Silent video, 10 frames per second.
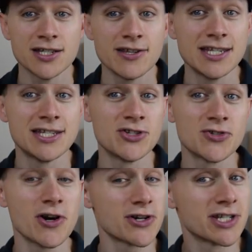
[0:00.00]
So these
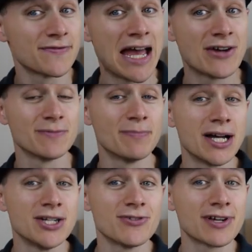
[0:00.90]
instructions for how to
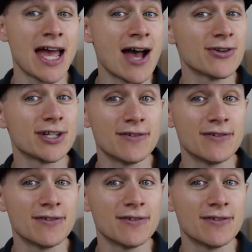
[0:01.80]
bind your account,